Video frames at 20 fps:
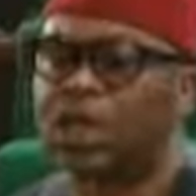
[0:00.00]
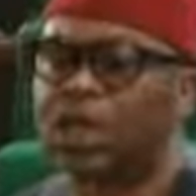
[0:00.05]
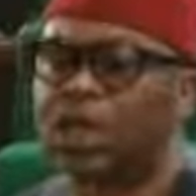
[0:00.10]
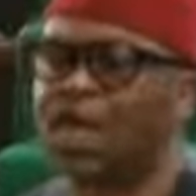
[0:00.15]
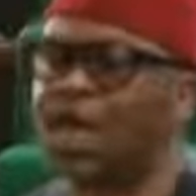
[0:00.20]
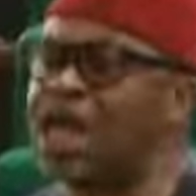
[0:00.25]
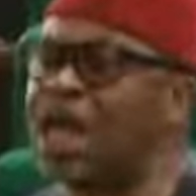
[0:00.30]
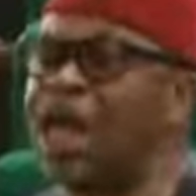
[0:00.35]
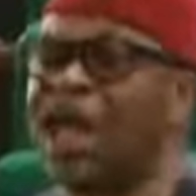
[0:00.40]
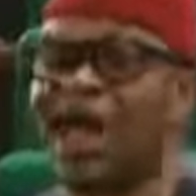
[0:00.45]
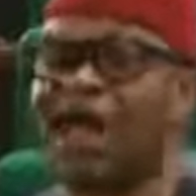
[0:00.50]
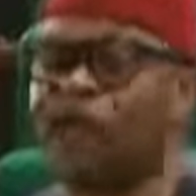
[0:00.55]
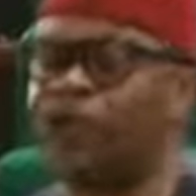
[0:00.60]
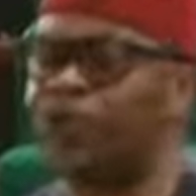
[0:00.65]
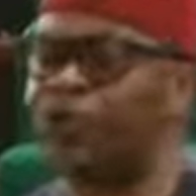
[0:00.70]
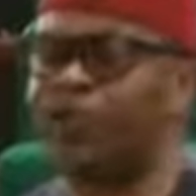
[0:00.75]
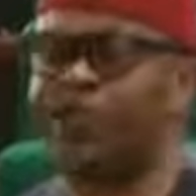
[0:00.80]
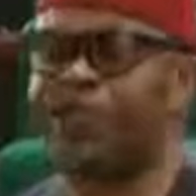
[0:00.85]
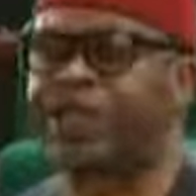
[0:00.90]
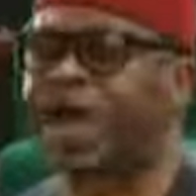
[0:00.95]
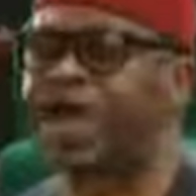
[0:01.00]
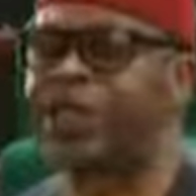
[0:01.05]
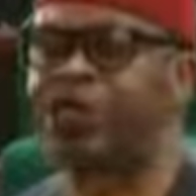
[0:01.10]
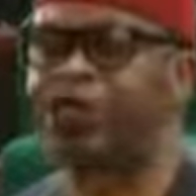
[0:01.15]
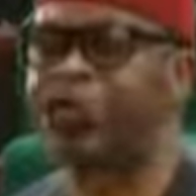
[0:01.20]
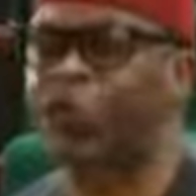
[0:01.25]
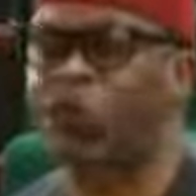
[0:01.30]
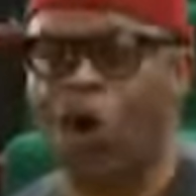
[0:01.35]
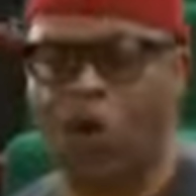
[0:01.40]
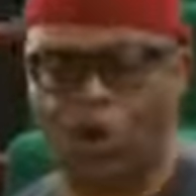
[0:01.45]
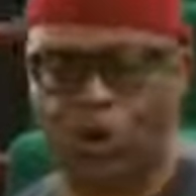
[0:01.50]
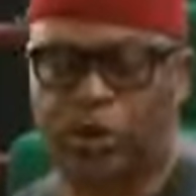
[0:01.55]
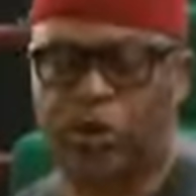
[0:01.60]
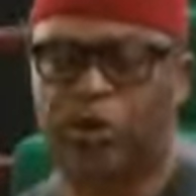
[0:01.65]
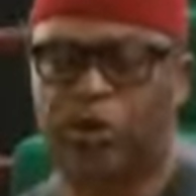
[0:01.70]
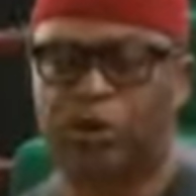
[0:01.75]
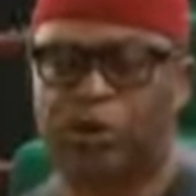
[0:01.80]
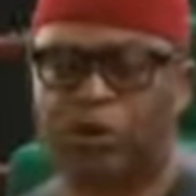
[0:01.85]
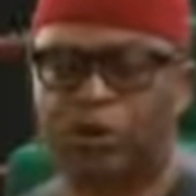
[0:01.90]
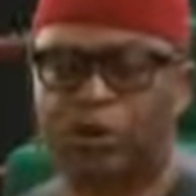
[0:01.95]
he has to be charged to court
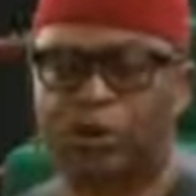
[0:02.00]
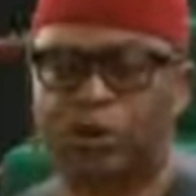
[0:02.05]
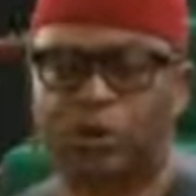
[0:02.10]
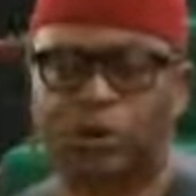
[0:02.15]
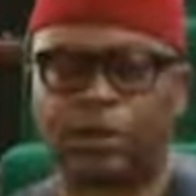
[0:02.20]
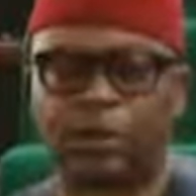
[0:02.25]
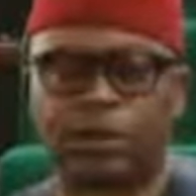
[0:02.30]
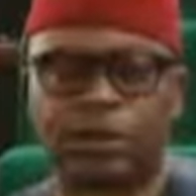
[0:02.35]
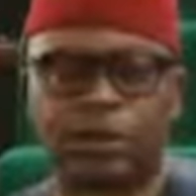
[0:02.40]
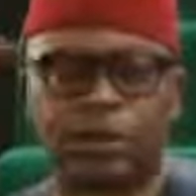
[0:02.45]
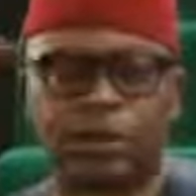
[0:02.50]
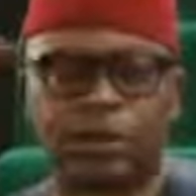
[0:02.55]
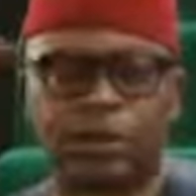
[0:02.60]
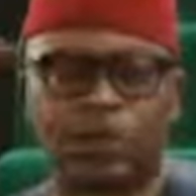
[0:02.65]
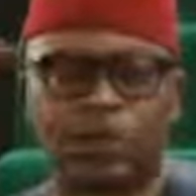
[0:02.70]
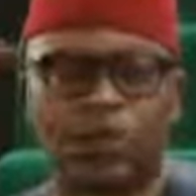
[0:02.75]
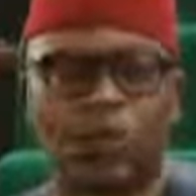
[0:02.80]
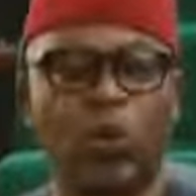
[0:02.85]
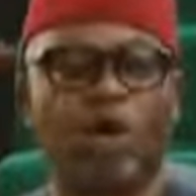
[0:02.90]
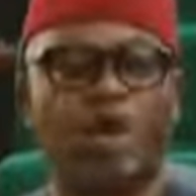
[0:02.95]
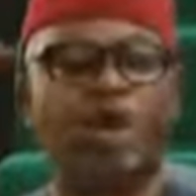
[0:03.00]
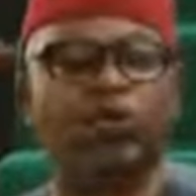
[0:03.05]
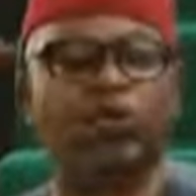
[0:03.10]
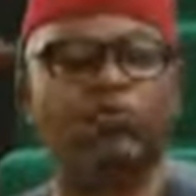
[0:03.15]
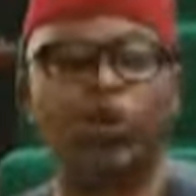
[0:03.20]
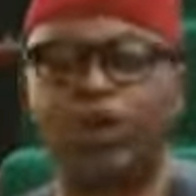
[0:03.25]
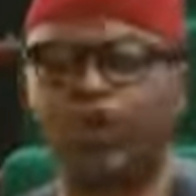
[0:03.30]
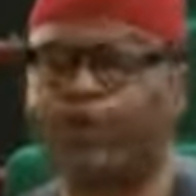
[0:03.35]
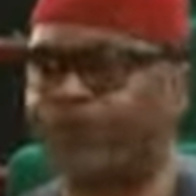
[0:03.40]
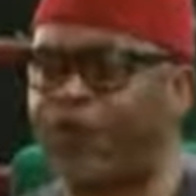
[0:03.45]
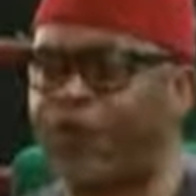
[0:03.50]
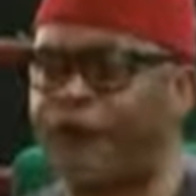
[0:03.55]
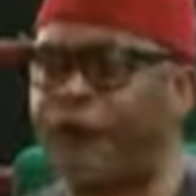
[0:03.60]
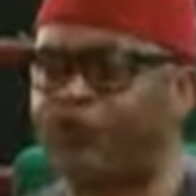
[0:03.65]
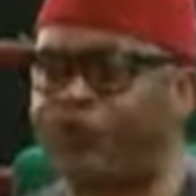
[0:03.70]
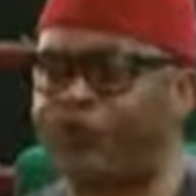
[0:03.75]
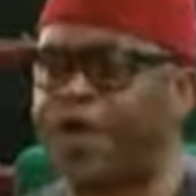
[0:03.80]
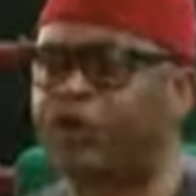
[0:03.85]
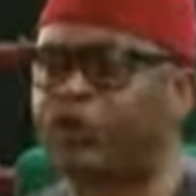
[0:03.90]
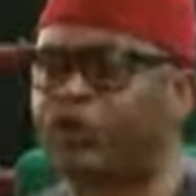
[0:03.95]

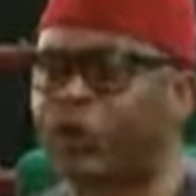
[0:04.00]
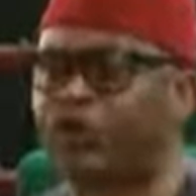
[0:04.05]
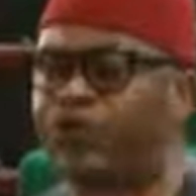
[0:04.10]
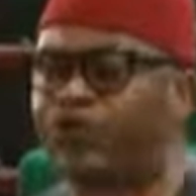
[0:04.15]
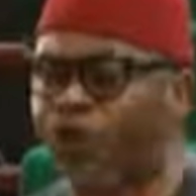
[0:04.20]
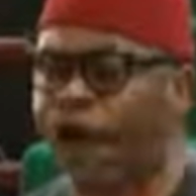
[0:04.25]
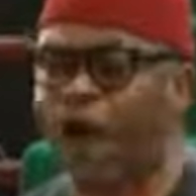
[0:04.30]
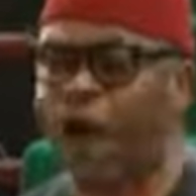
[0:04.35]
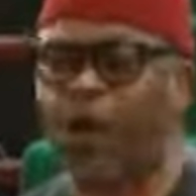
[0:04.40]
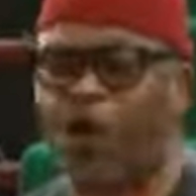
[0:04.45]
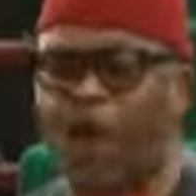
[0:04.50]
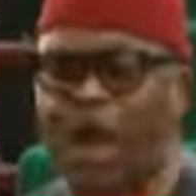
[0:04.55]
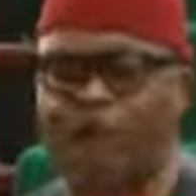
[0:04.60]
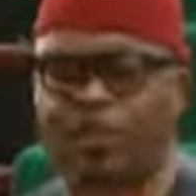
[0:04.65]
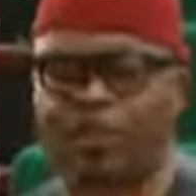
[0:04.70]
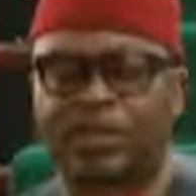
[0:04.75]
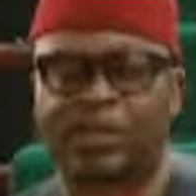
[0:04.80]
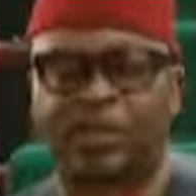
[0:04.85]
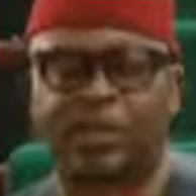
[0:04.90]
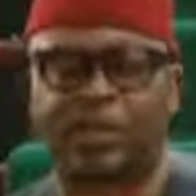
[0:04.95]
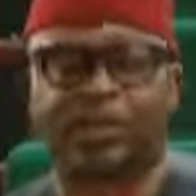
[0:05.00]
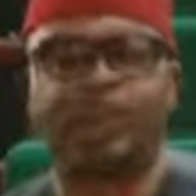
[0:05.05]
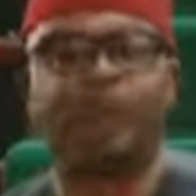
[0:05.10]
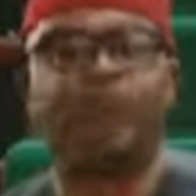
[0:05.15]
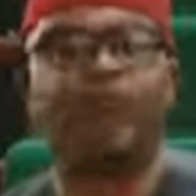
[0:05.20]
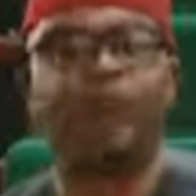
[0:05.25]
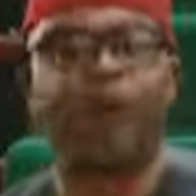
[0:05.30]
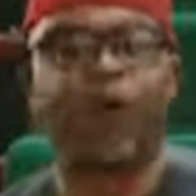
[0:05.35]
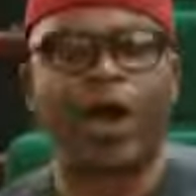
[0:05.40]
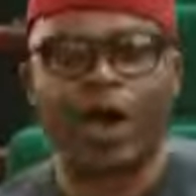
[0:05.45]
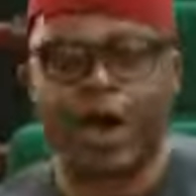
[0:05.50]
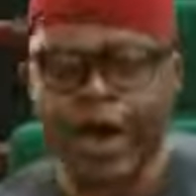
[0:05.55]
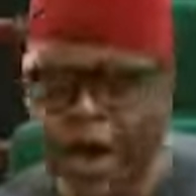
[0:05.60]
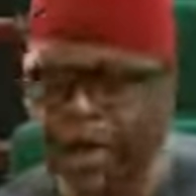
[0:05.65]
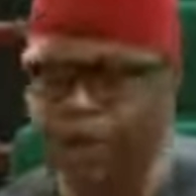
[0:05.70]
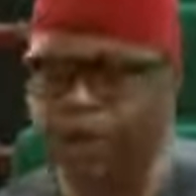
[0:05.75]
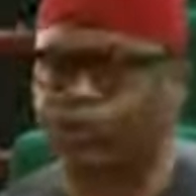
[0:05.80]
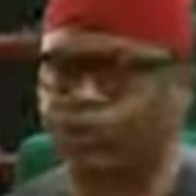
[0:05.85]
after 24 hours for him